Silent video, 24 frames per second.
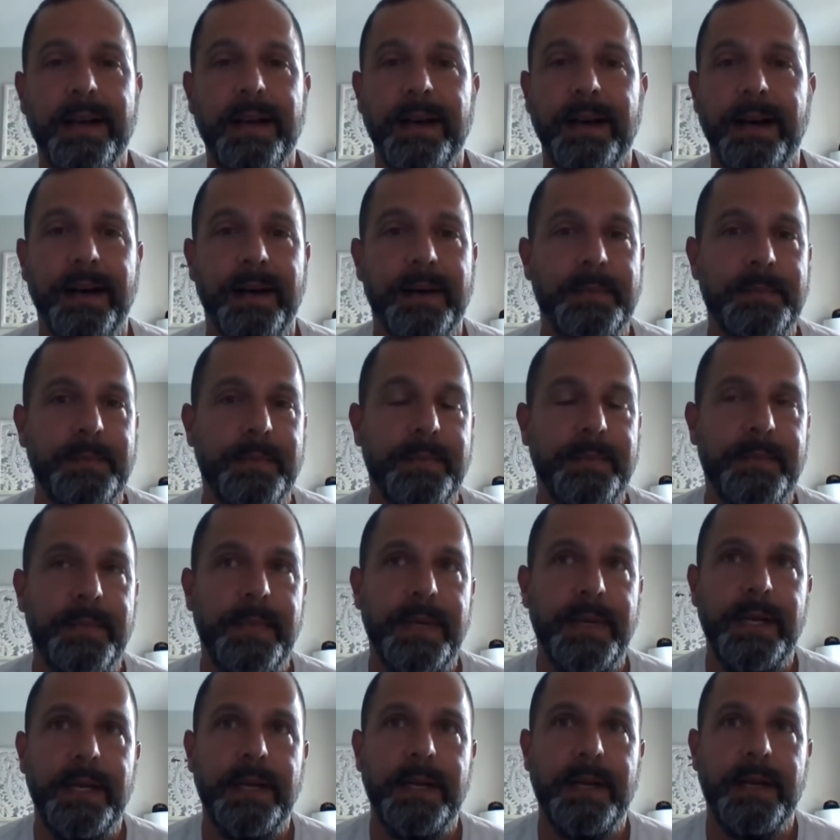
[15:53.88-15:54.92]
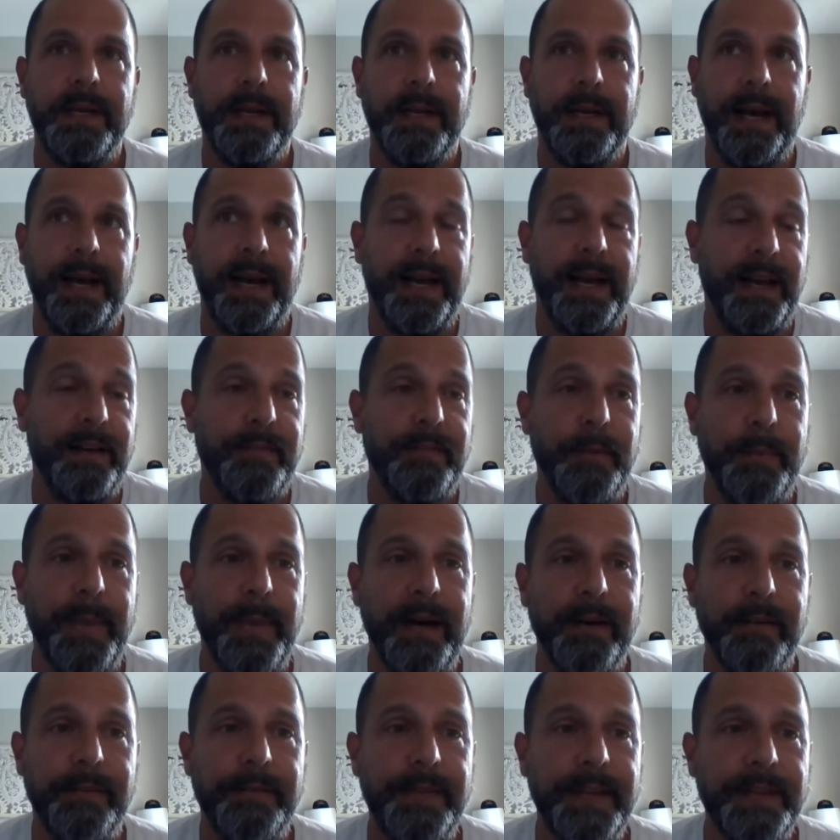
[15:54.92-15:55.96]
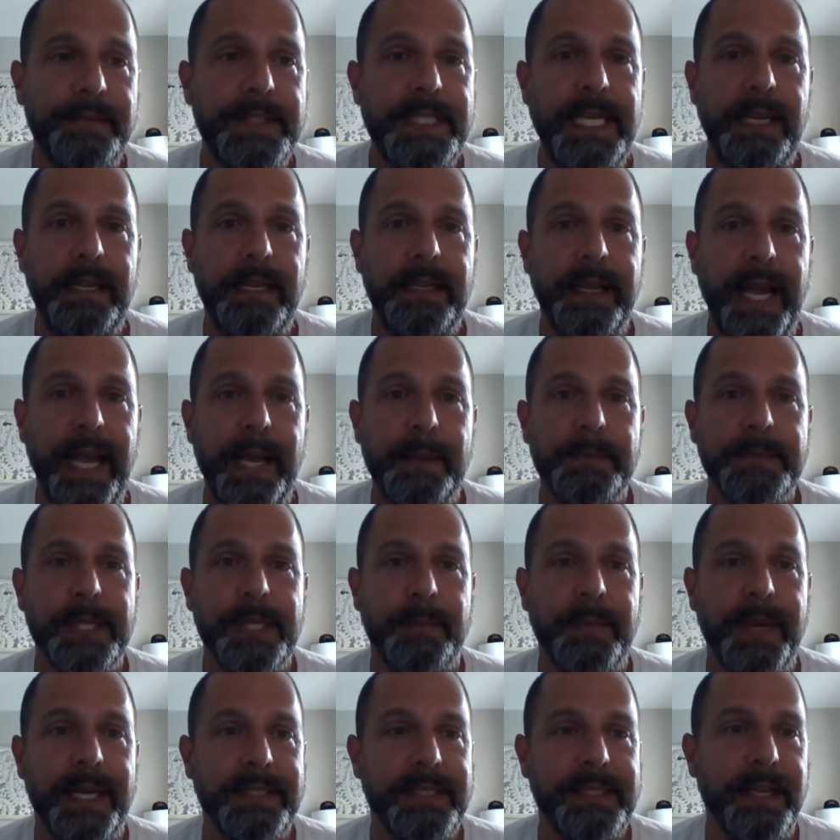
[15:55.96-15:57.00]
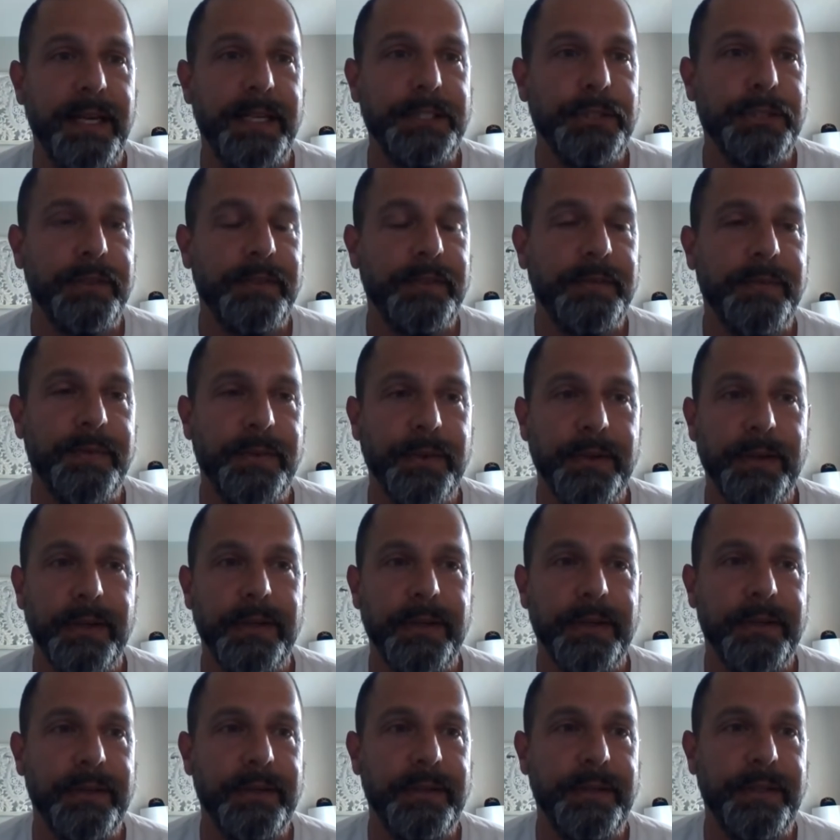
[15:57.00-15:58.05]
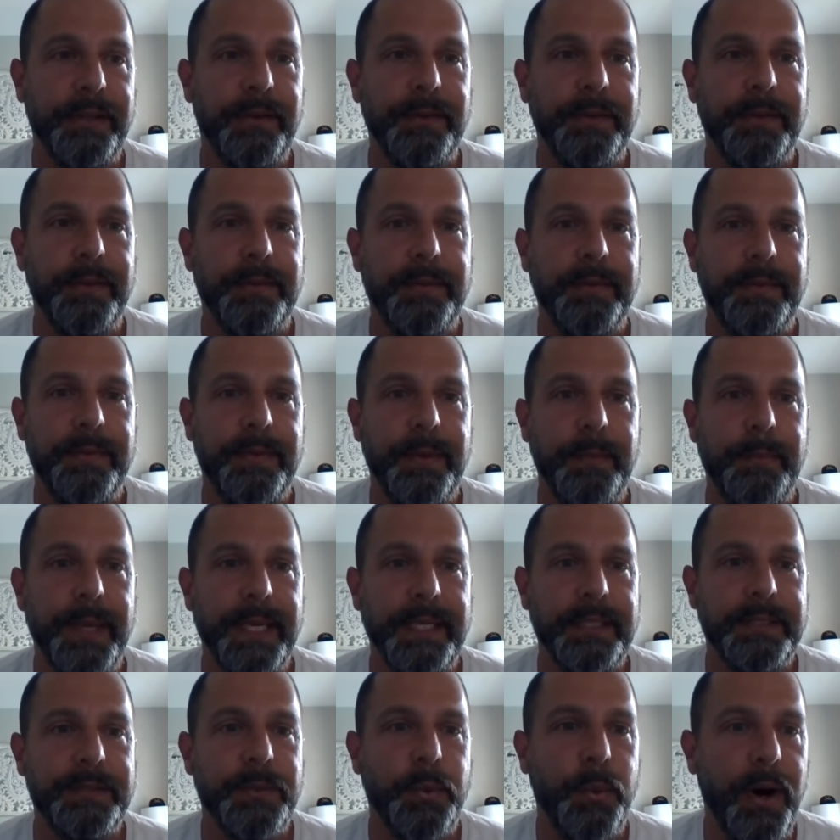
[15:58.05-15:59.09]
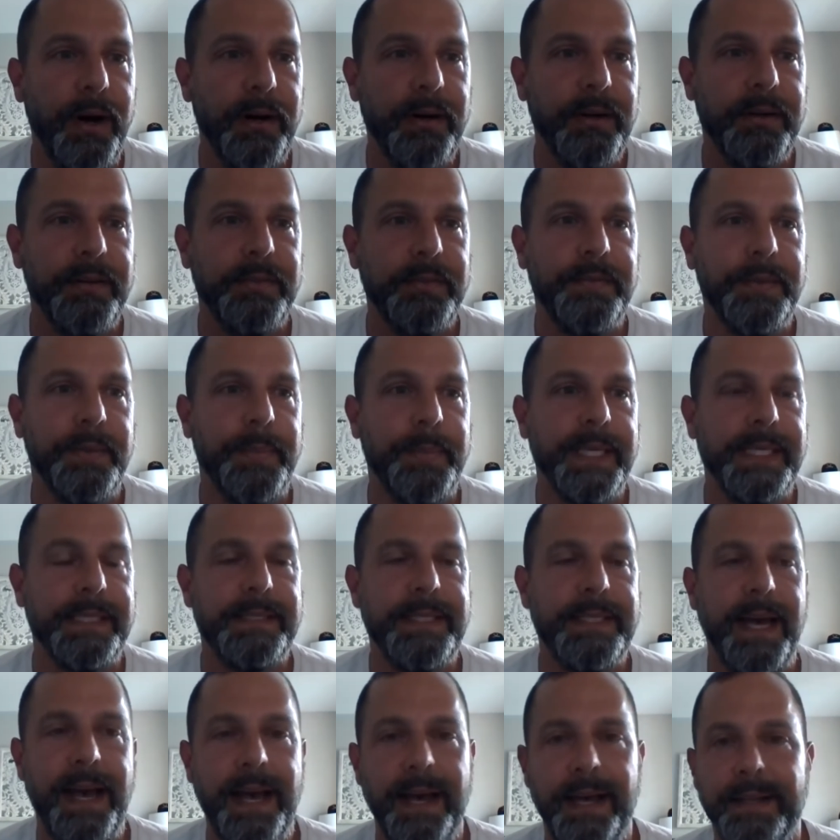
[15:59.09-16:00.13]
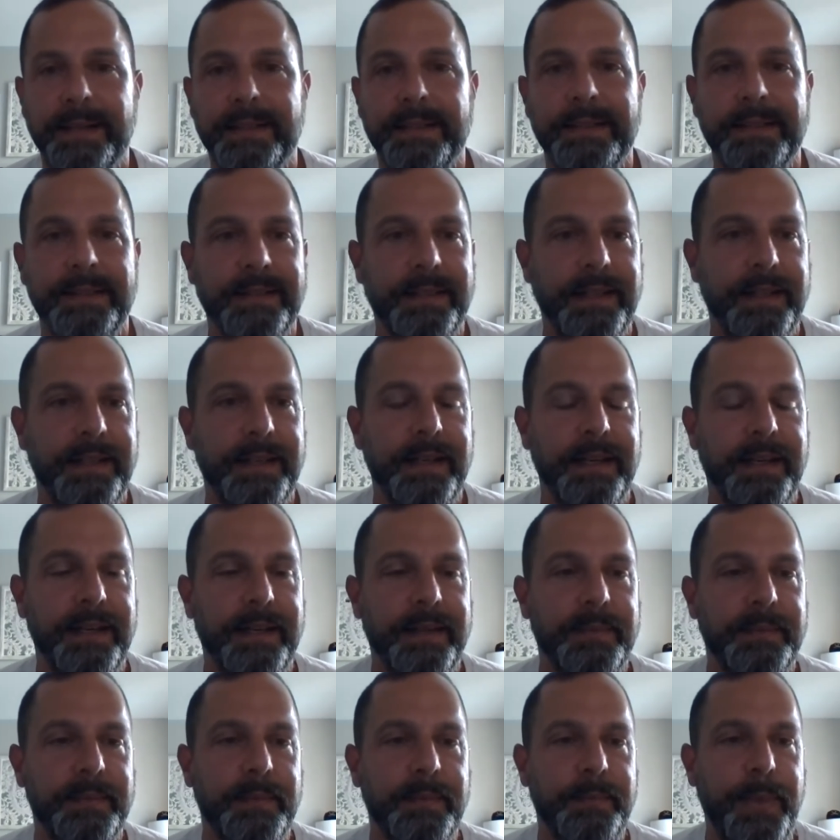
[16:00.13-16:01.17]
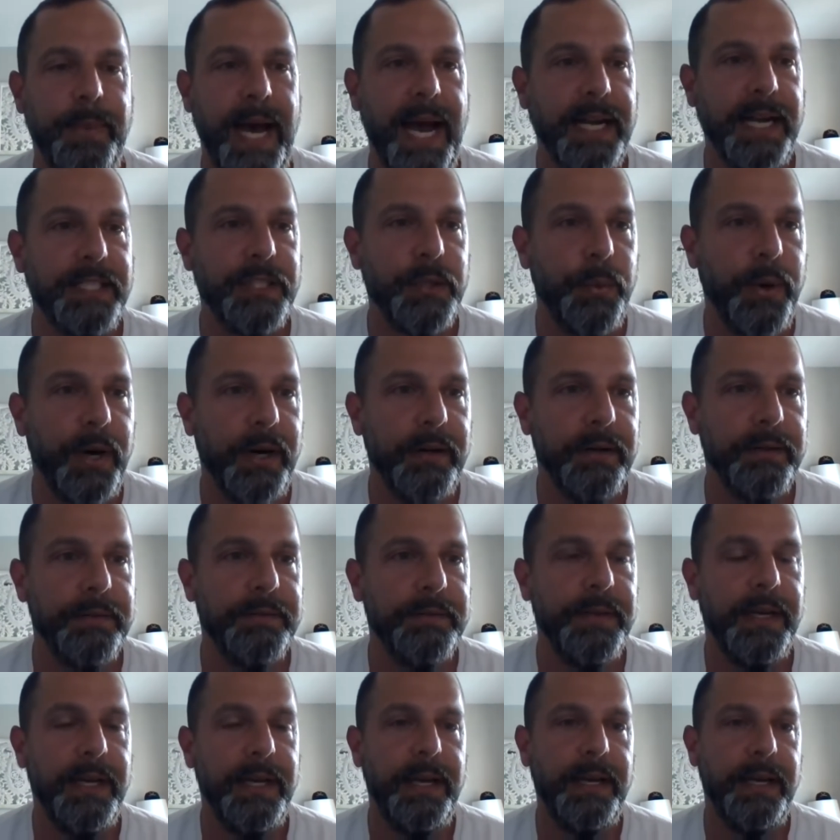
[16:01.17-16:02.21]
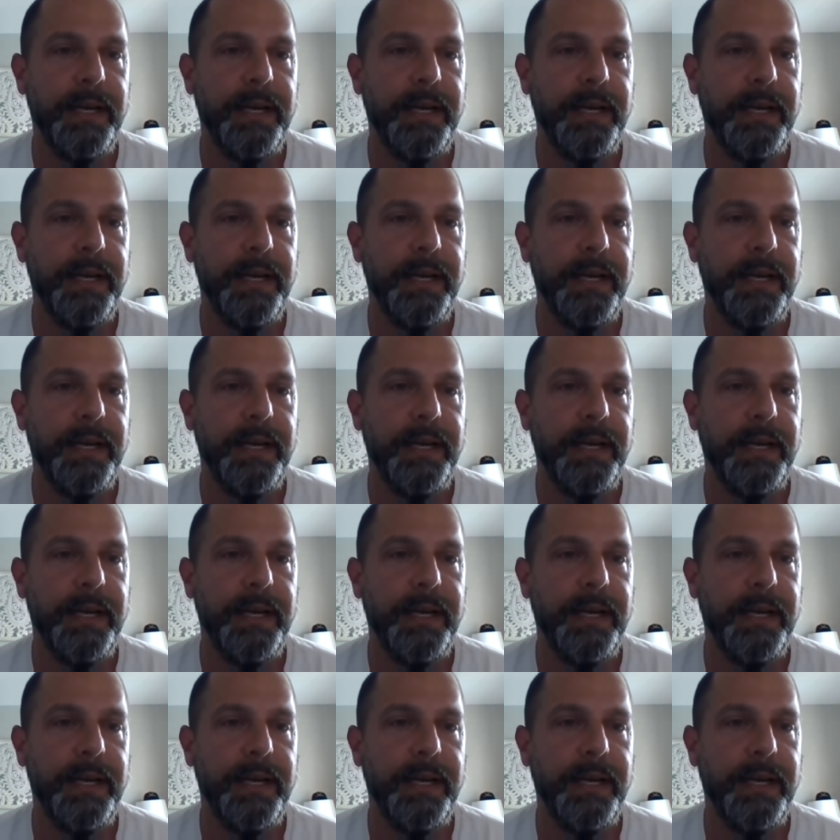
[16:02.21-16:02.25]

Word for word: Um, I have about 15 games on my schedule for you know the Big 12, the Big 10, uh, Pac 12,